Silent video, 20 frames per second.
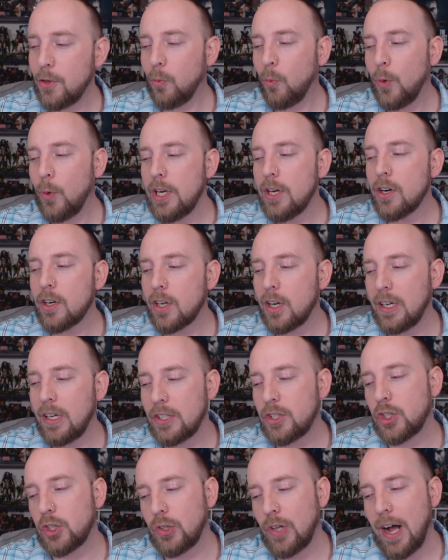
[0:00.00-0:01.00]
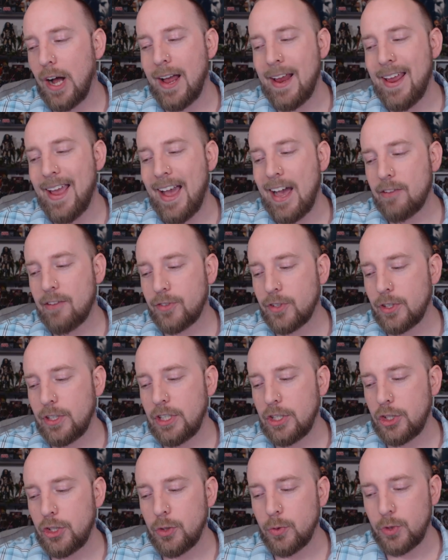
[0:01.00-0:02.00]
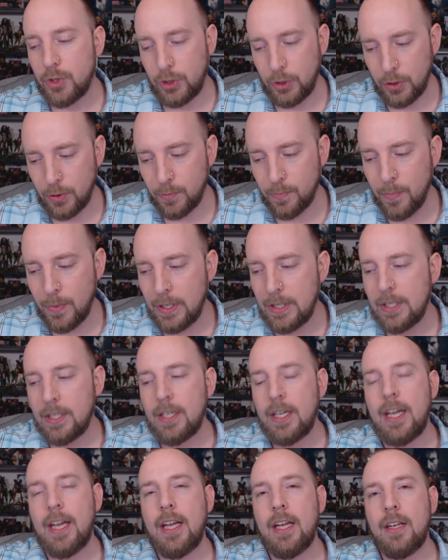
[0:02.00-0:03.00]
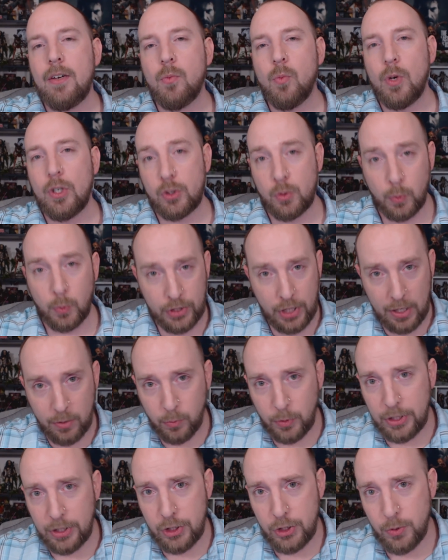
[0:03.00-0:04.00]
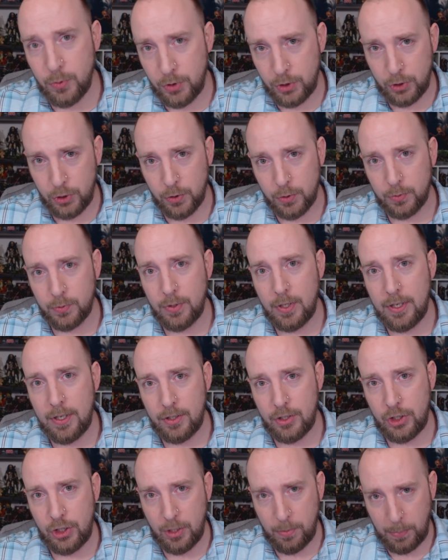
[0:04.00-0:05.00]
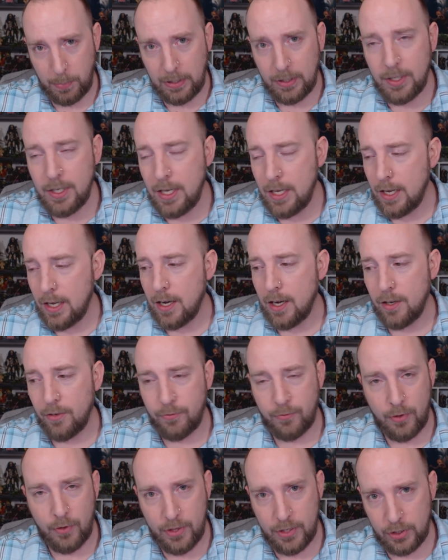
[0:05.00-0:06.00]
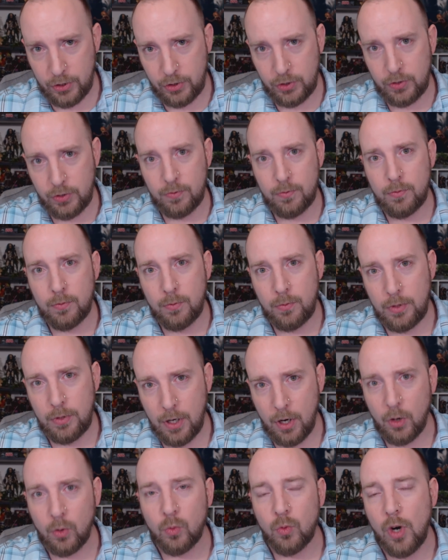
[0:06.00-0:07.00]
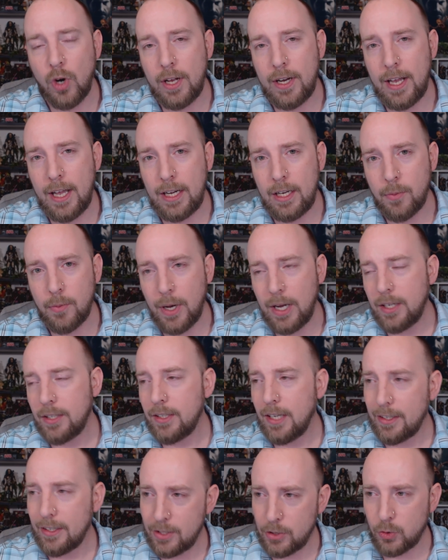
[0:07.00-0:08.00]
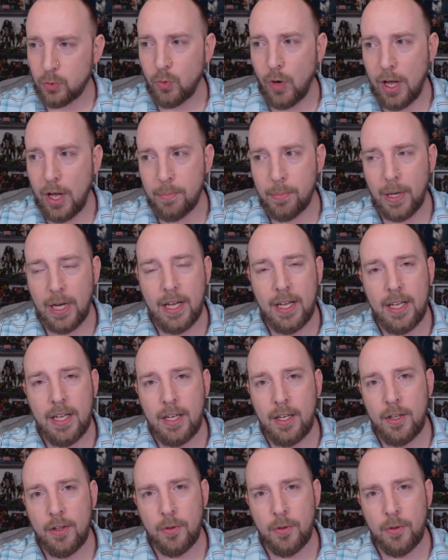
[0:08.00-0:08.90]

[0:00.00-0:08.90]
We are going to try after issue two, and once we're done with issue two shipping, for this run anyway, not this run, but